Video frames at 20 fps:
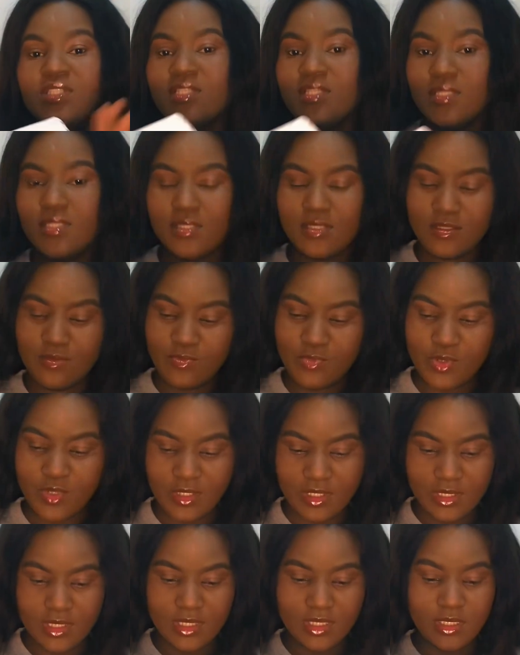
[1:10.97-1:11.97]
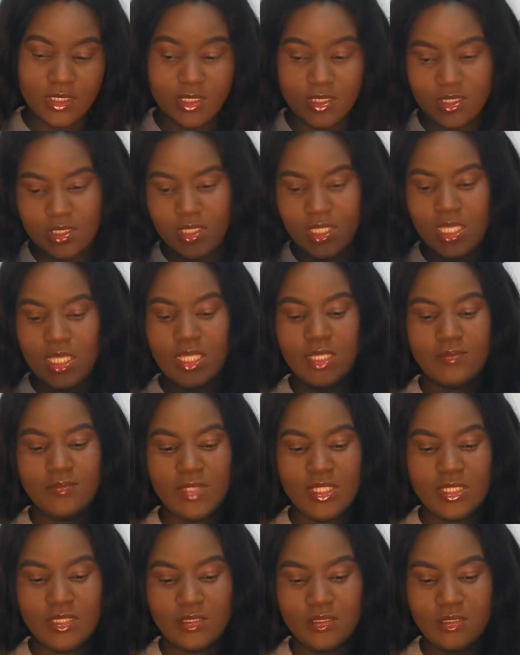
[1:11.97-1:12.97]
this is the box it came
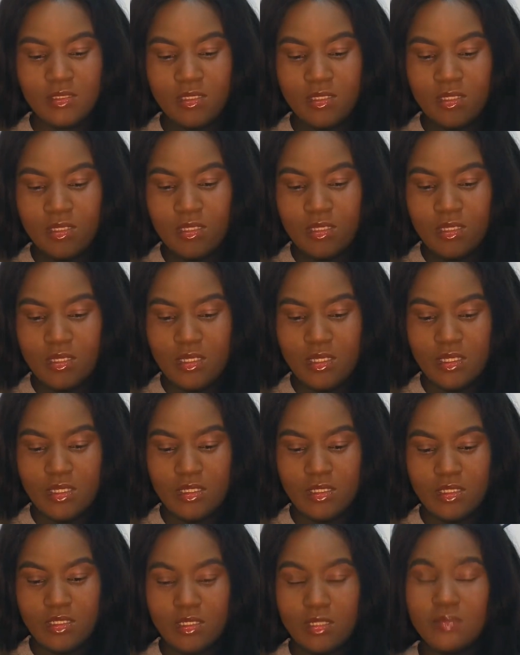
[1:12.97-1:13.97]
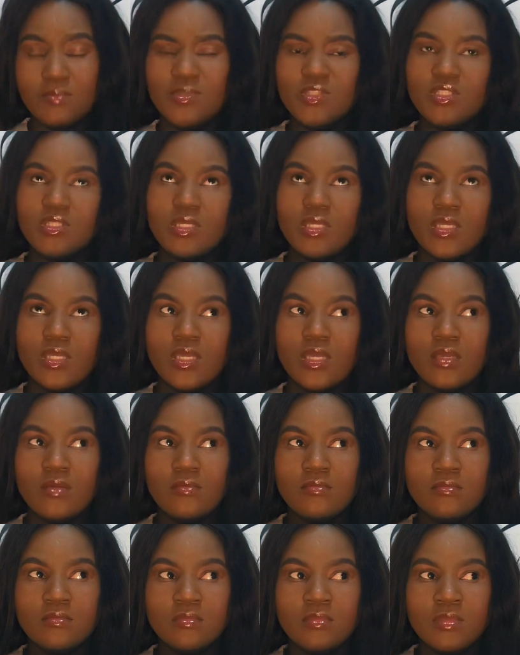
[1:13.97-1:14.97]
in, and it
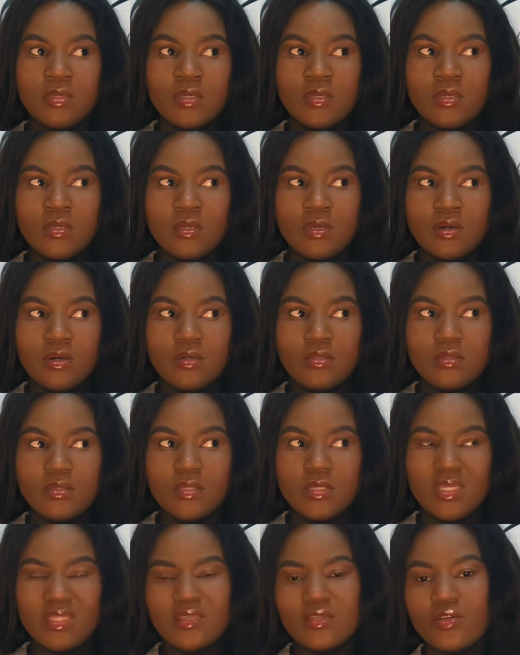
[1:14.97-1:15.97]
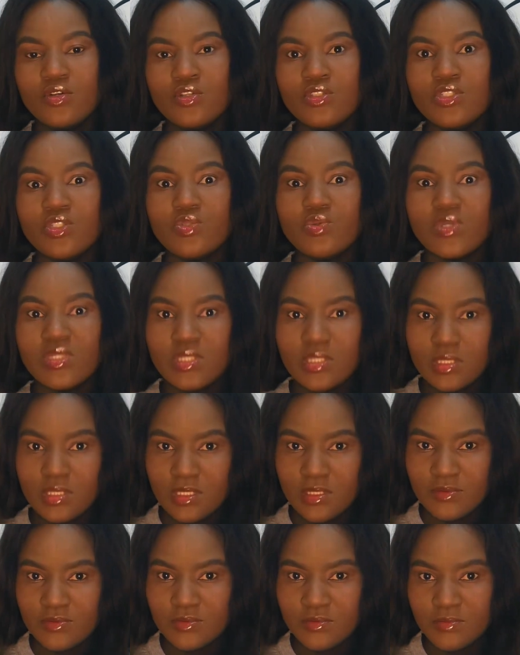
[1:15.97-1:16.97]
came on the, I think on
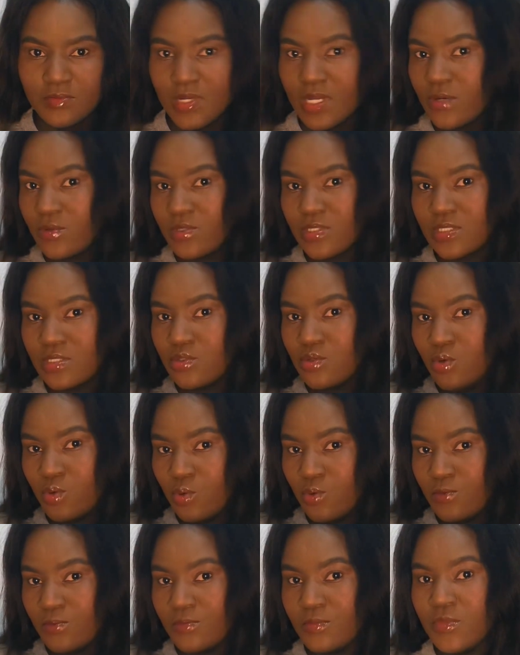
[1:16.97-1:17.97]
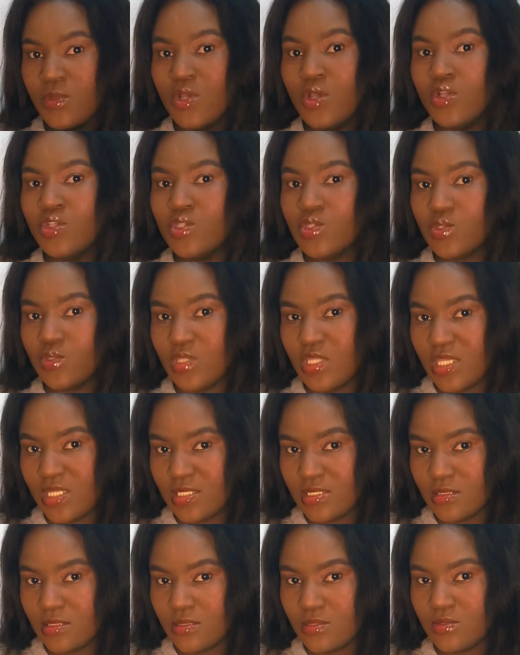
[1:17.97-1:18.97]
27, but I wasn't home to
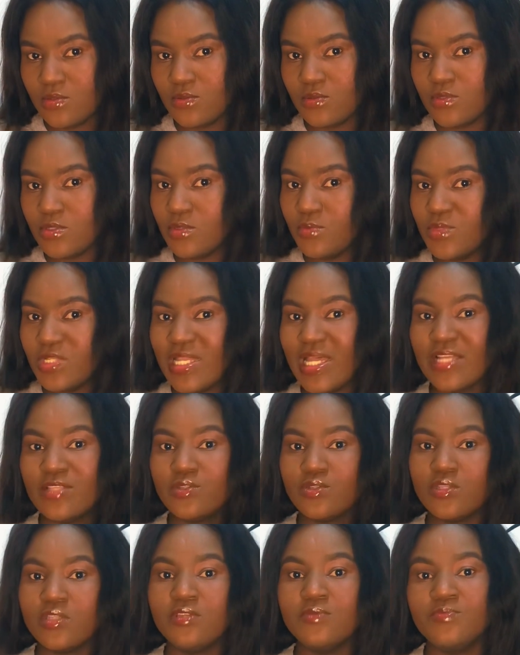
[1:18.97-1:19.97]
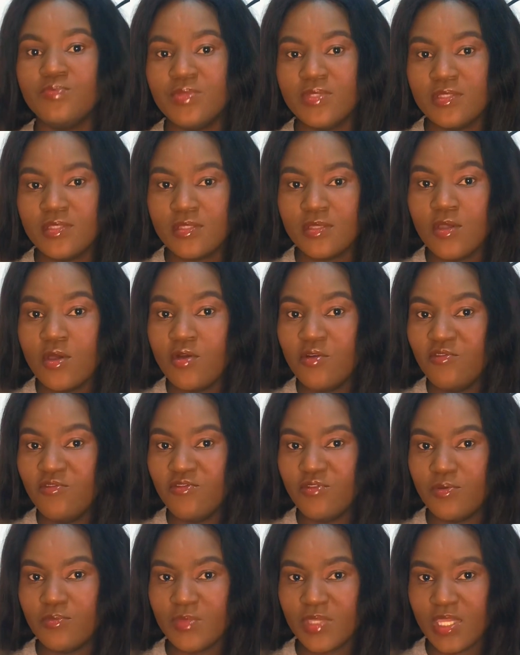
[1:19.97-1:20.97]
get it, so somebody had to keep it
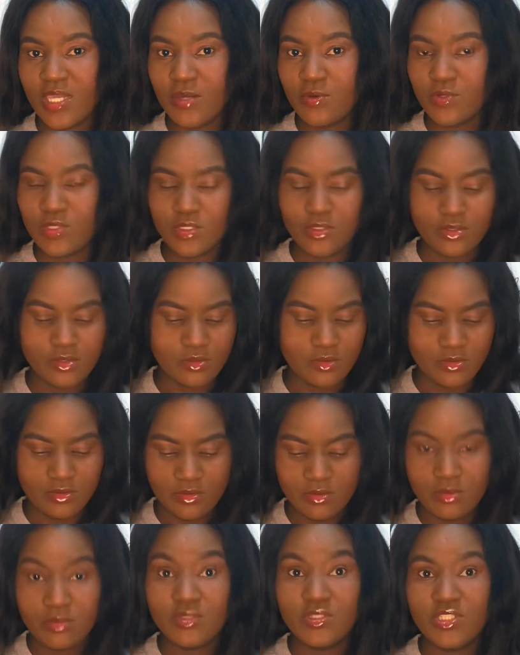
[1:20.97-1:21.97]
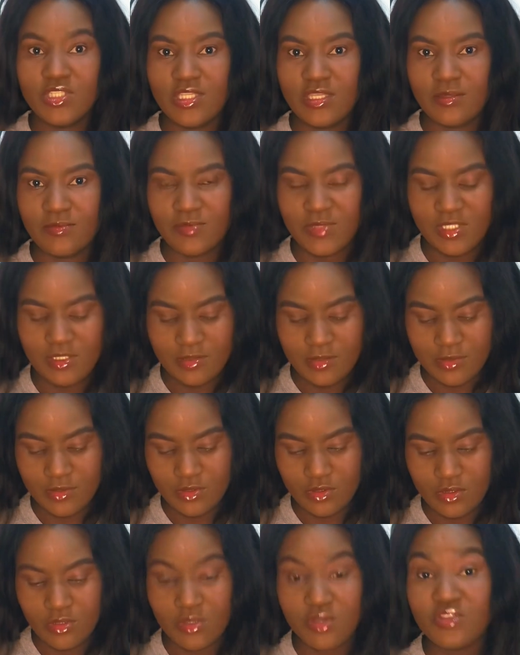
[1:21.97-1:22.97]
for me. I went to Germany
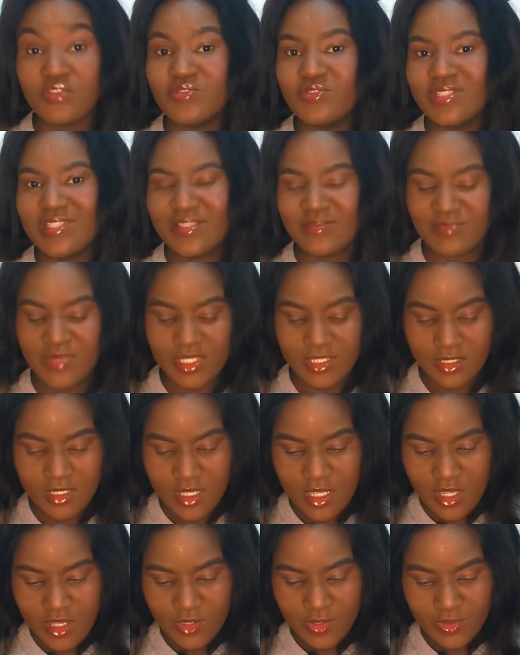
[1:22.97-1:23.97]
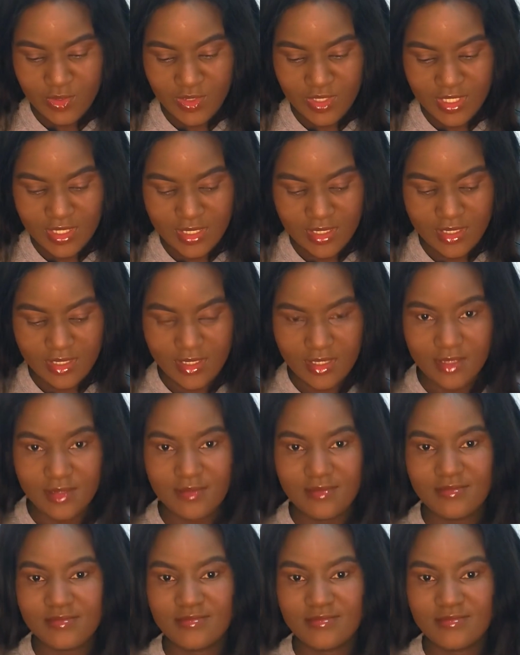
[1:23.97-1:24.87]
for Christmas, so this is it.